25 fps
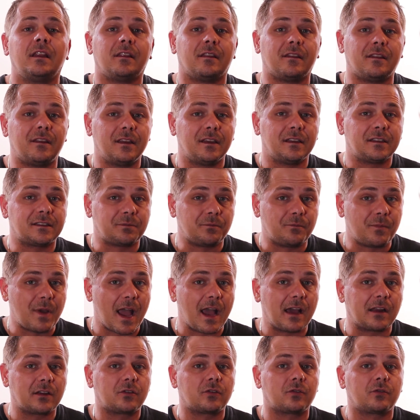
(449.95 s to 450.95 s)
this
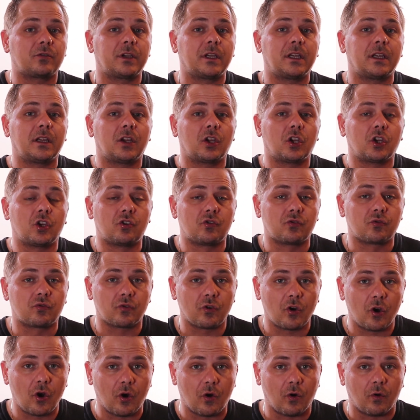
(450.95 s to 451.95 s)
boundary
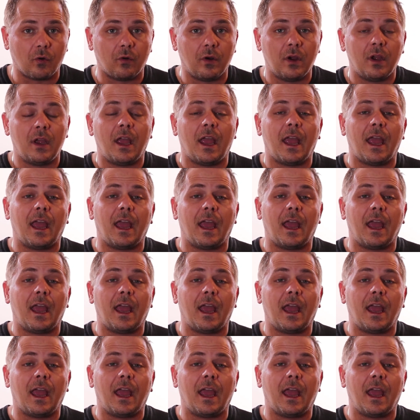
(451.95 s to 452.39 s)
grow.